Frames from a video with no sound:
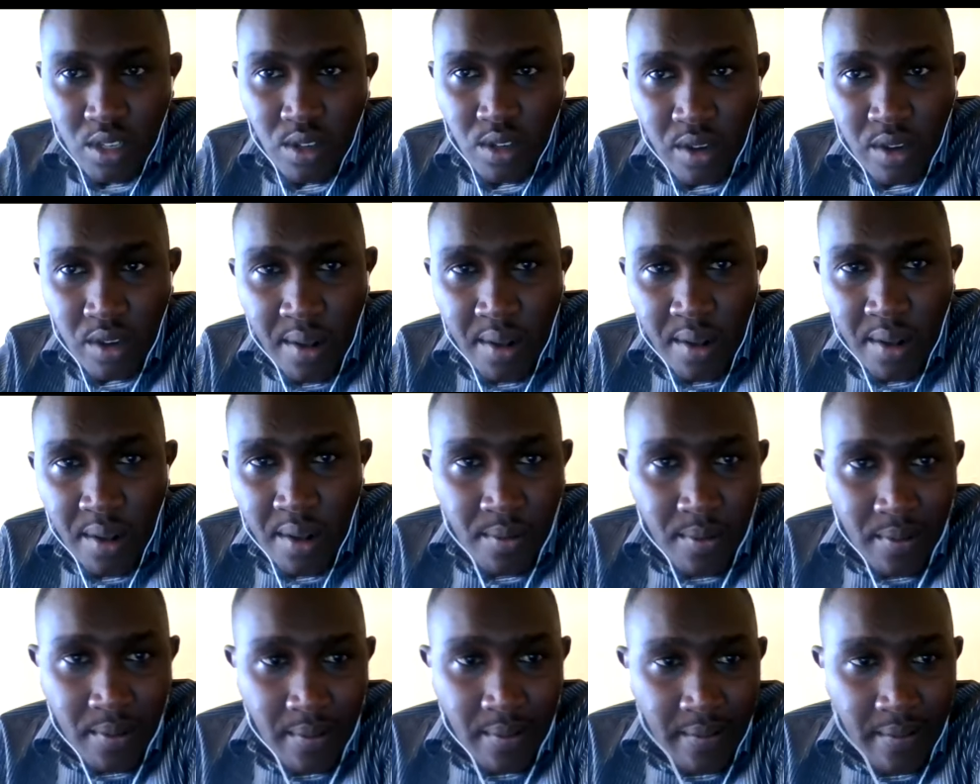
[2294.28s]
now.
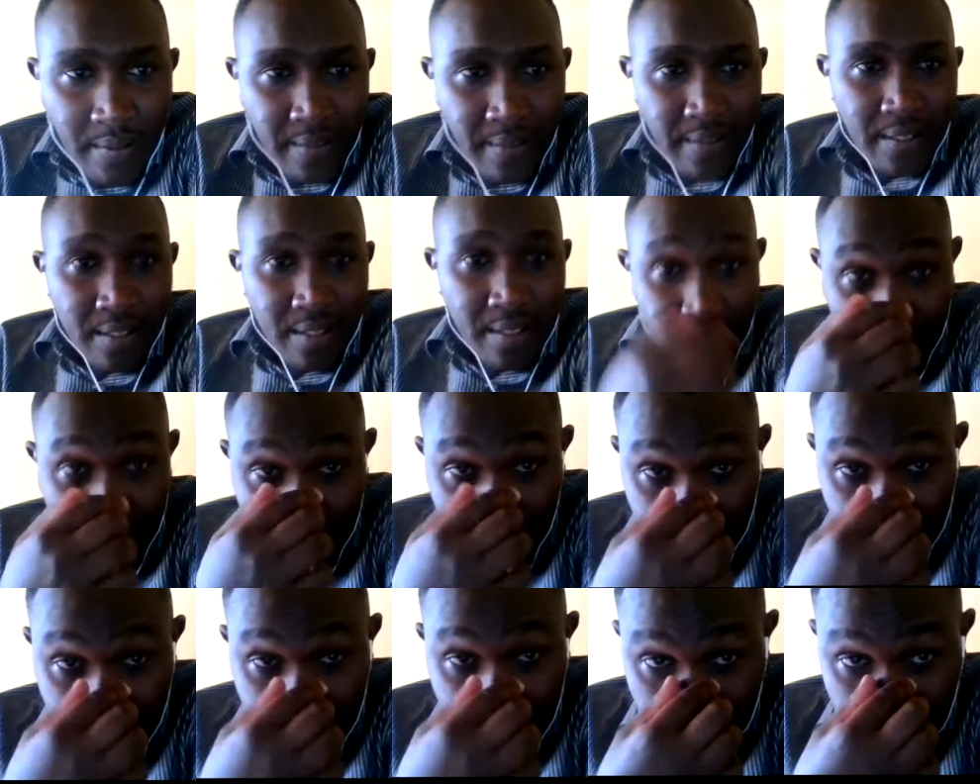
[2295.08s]

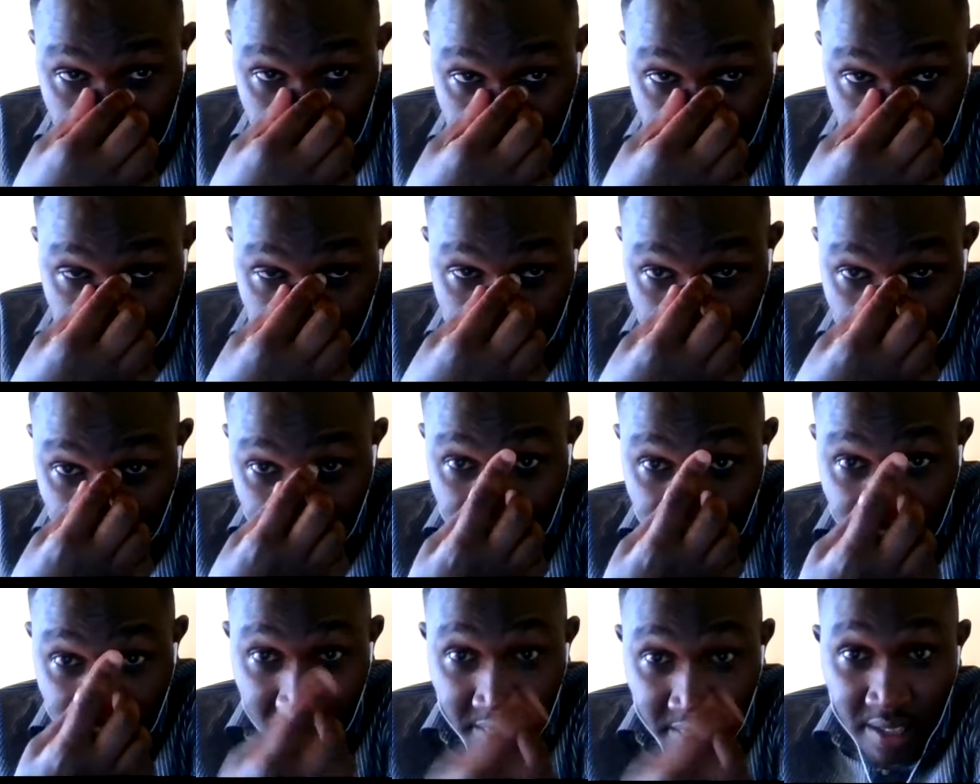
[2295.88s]
So
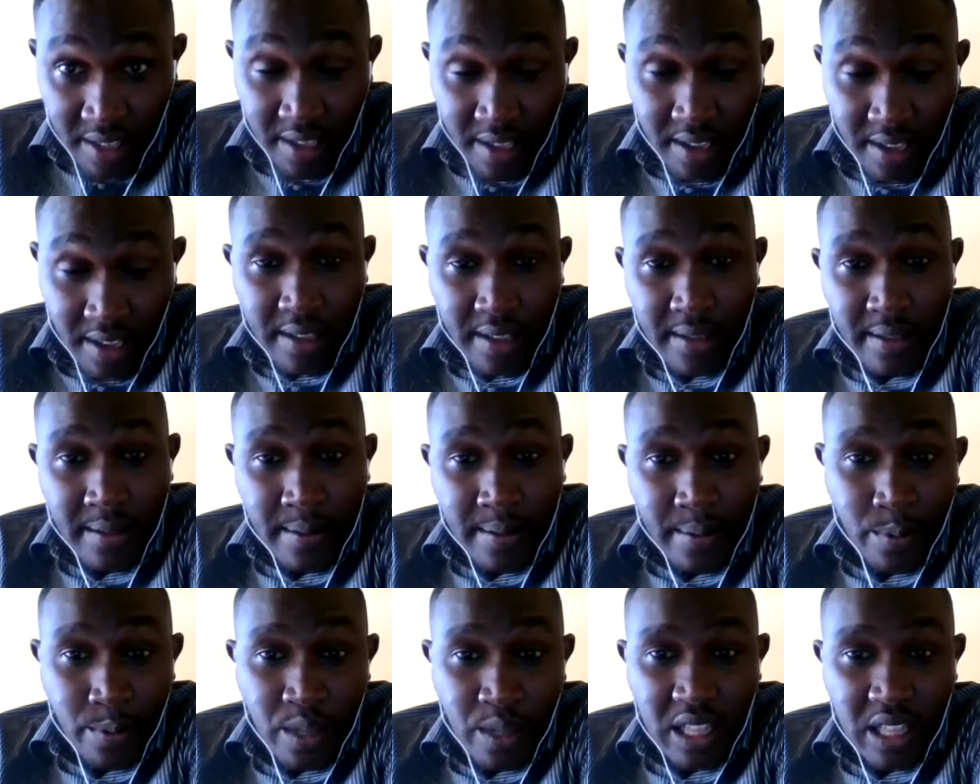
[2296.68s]
I think
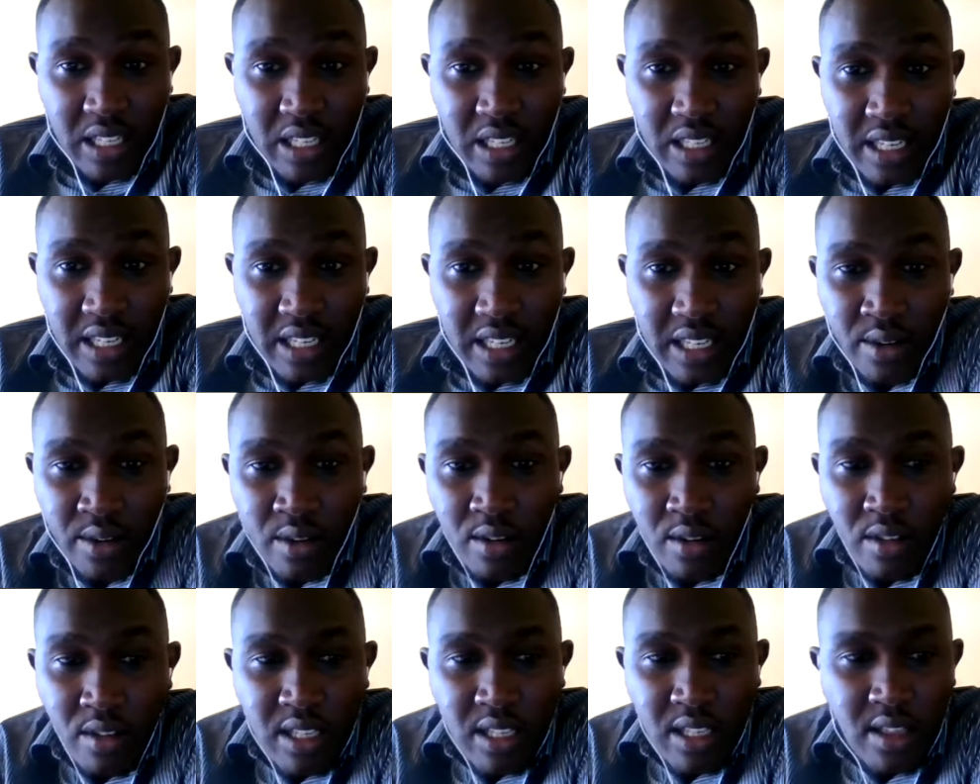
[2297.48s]
uh, with
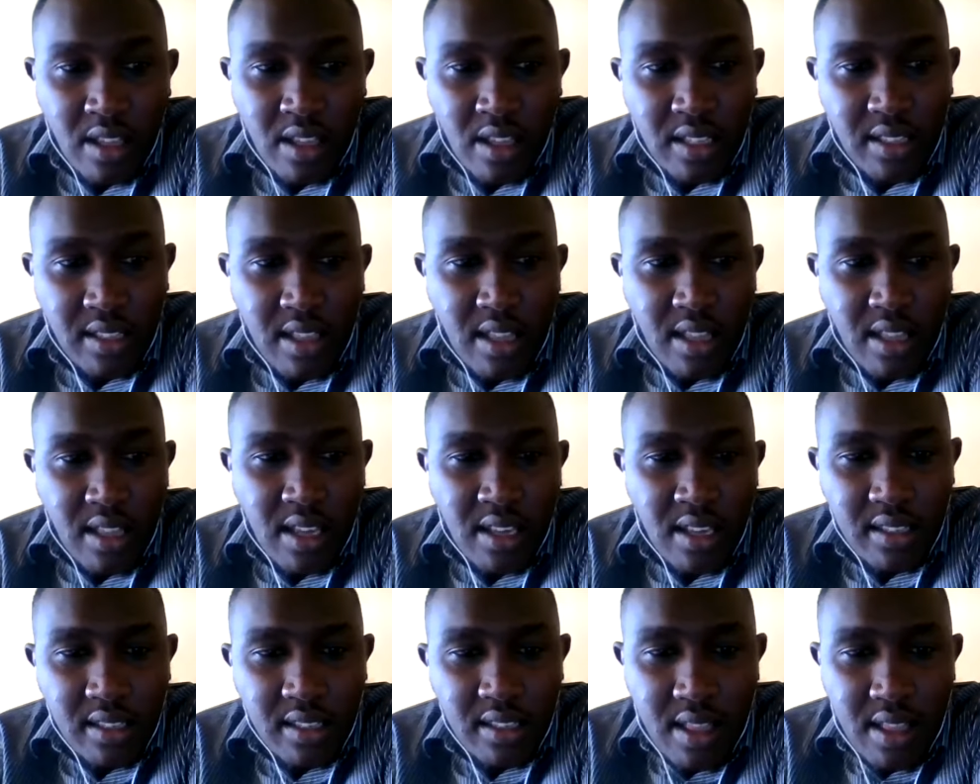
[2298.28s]
technology, these
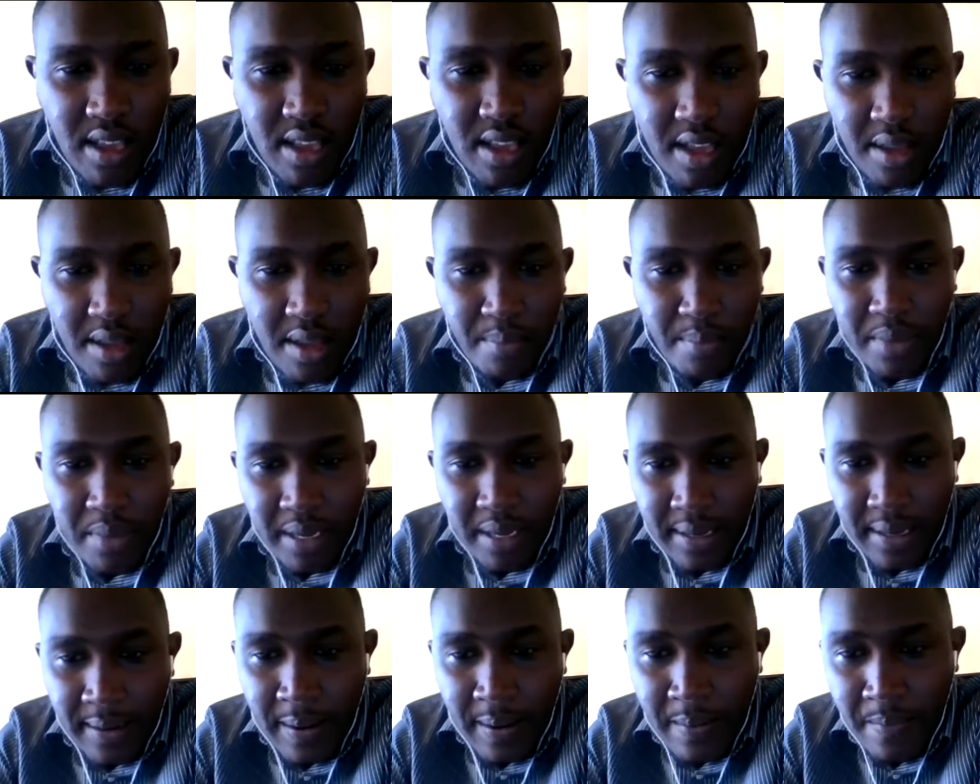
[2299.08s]
things, they happen,
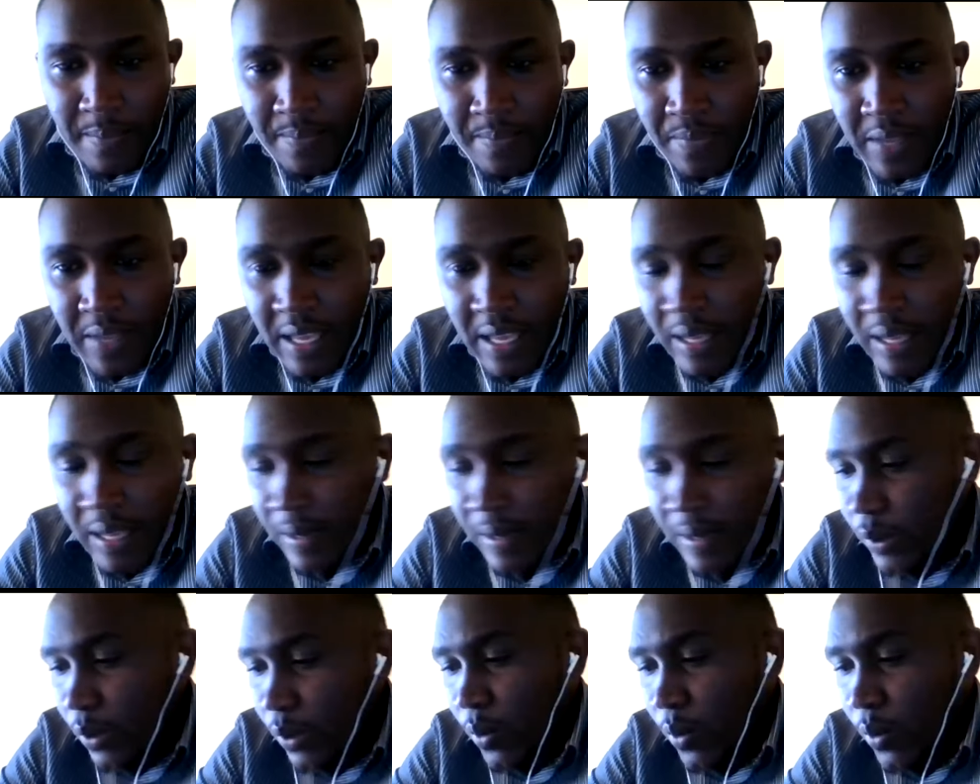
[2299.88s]
yeah?
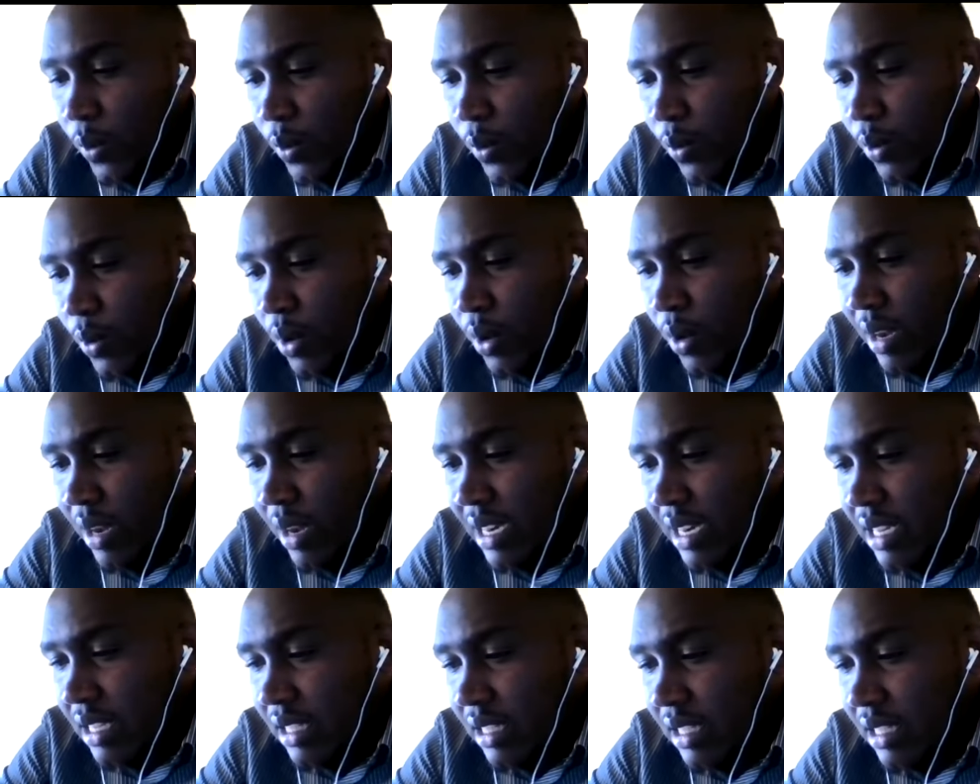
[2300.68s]
So we were
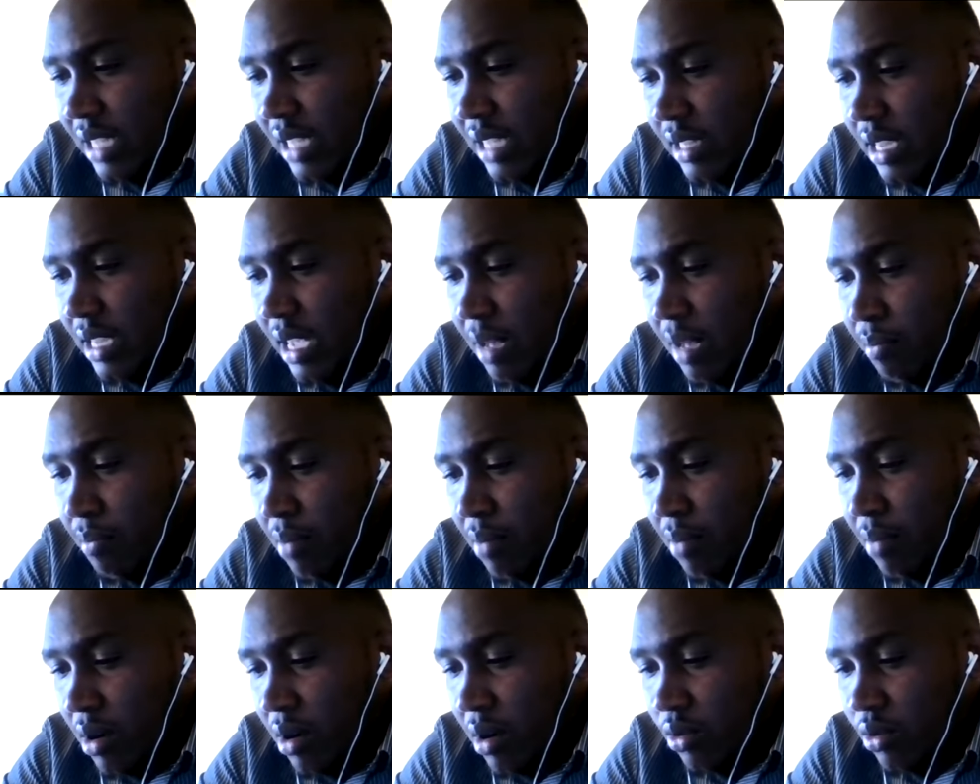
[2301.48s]
discussing
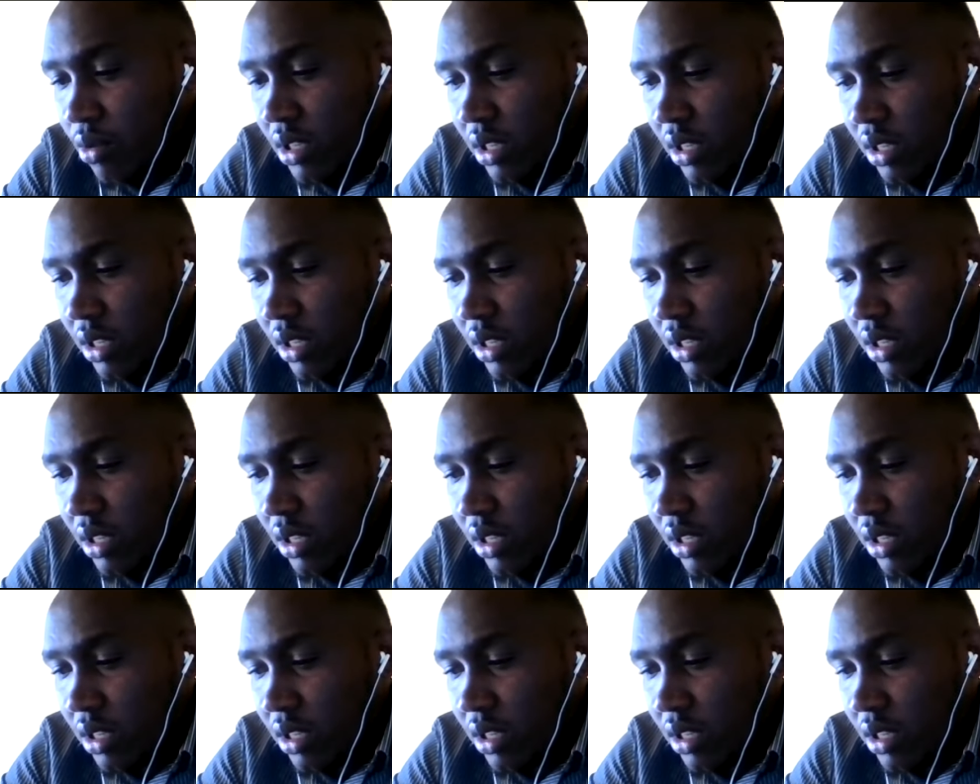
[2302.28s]
about,